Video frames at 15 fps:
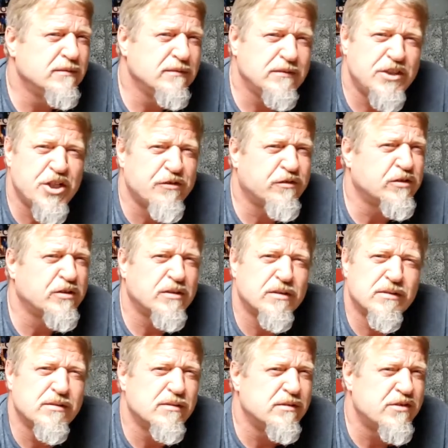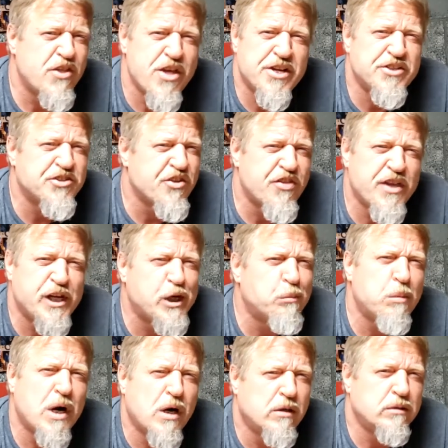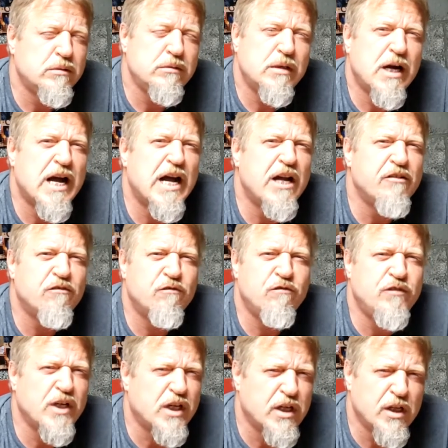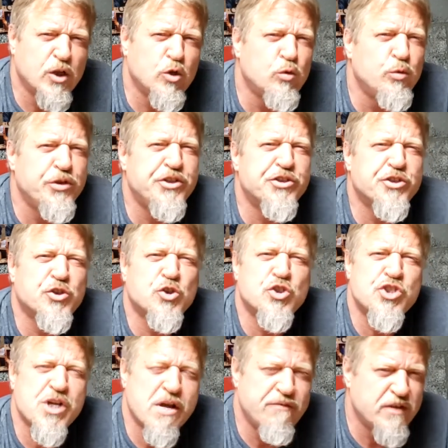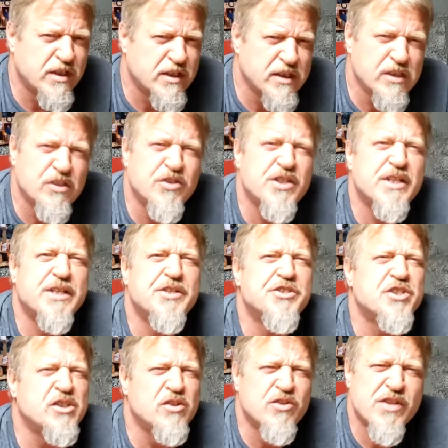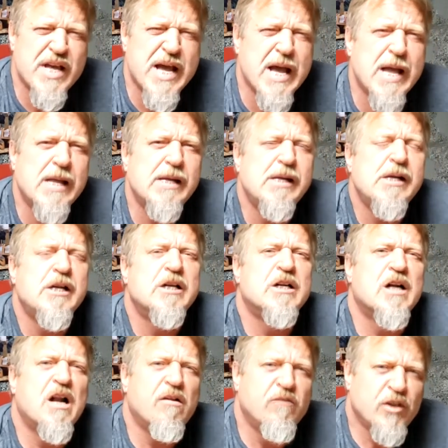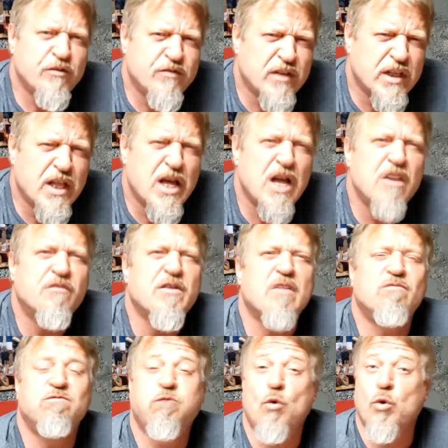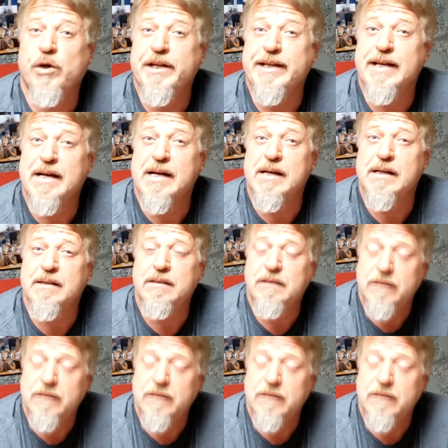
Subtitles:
different things to think about. I've done a little research. I've done a little this, a little that. I've lived a life. I'm 49,